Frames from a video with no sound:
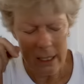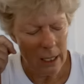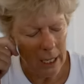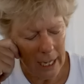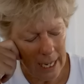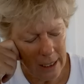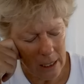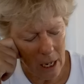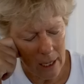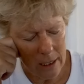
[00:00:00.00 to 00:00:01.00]
is it an
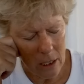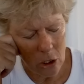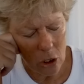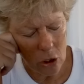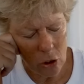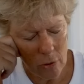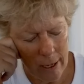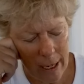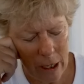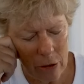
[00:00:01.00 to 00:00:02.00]
anxiety knot
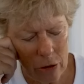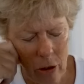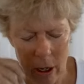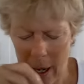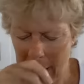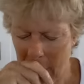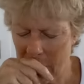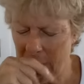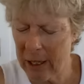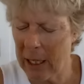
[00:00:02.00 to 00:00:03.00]
or a health knot? Like
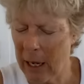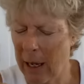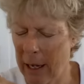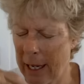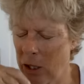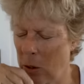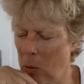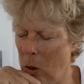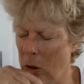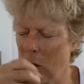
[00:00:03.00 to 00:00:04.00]
I'm feeling like I
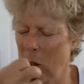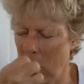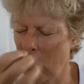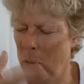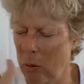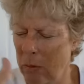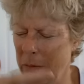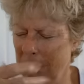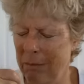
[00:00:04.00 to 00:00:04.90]
actually want to